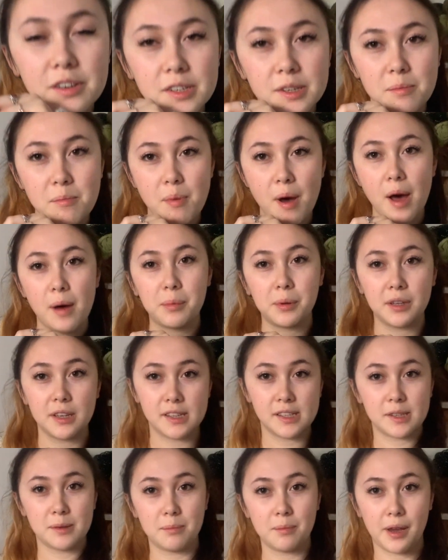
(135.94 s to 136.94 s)
some purple
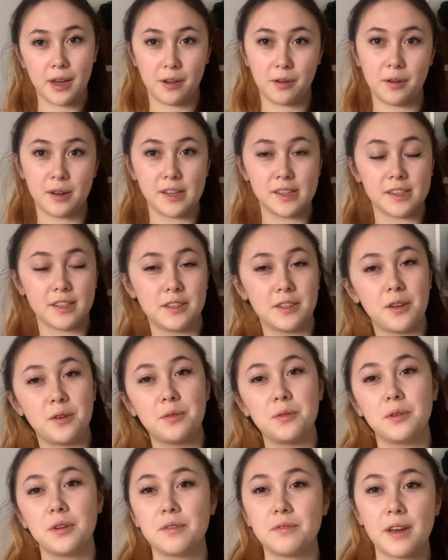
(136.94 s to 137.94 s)
and some pink ones, and they're
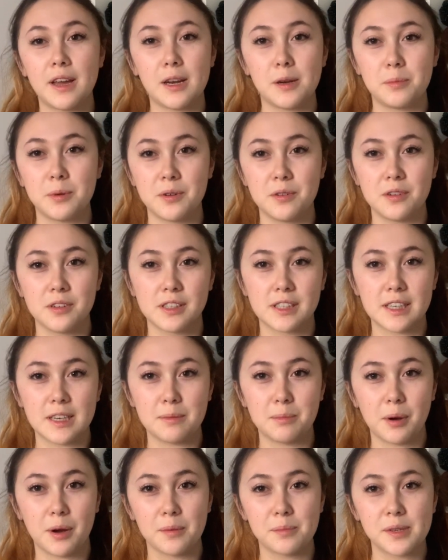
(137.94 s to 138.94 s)
all available on
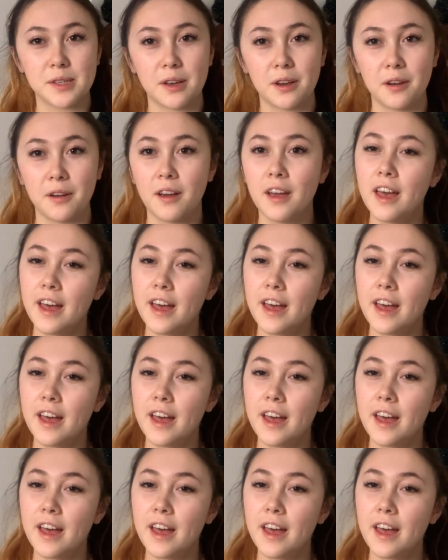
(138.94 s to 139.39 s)
Depop, so